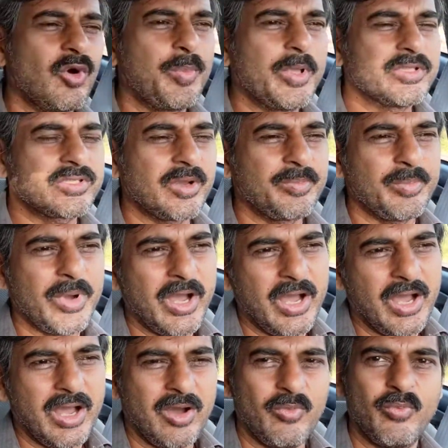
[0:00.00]
opens up
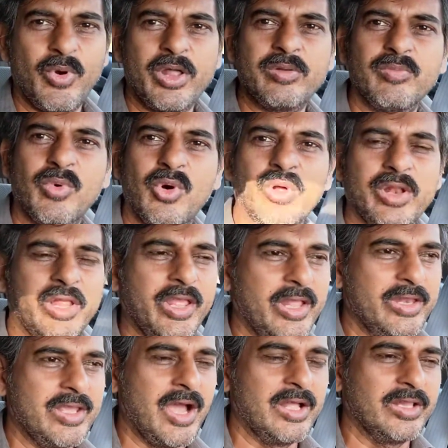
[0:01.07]
one more
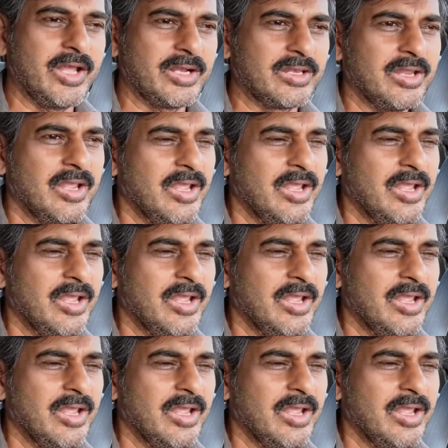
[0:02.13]
area that